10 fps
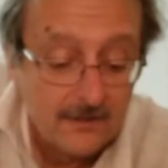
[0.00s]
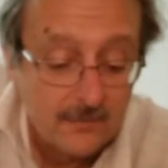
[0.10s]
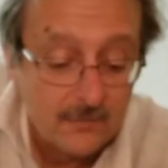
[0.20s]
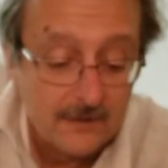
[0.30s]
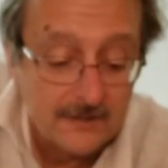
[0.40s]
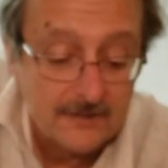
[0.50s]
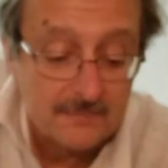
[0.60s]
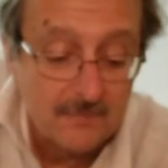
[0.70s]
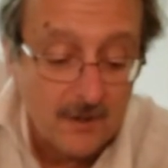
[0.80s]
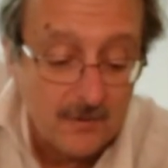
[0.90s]
Would a
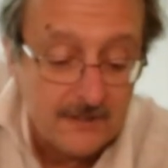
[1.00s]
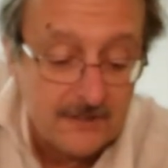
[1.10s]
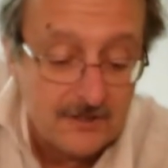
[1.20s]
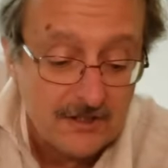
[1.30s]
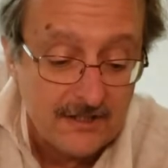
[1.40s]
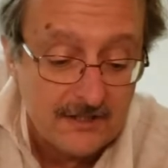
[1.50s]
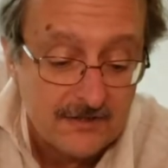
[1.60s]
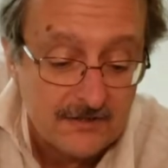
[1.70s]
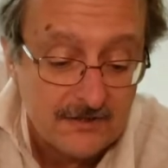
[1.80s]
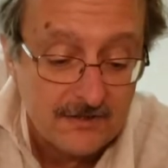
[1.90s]
smoky
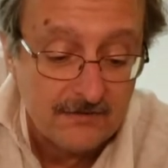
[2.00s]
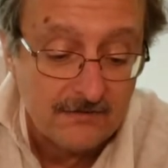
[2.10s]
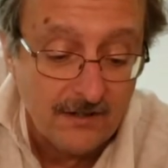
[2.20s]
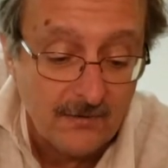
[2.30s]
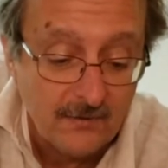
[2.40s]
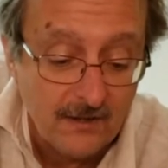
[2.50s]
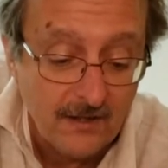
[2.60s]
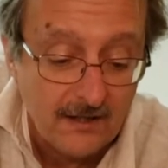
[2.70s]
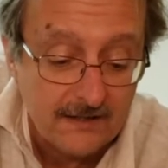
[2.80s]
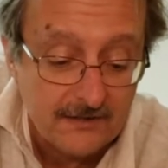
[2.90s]
cheese grow
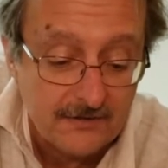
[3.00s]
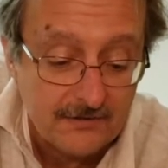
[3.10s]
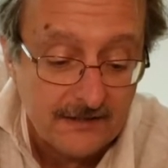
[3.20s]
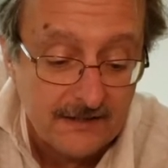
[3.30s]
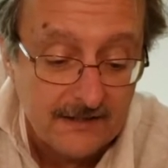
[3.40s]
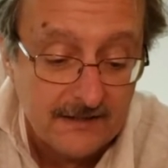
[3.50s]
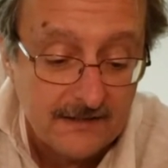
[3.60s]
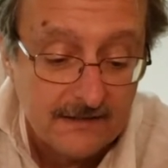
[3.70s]
on a tree?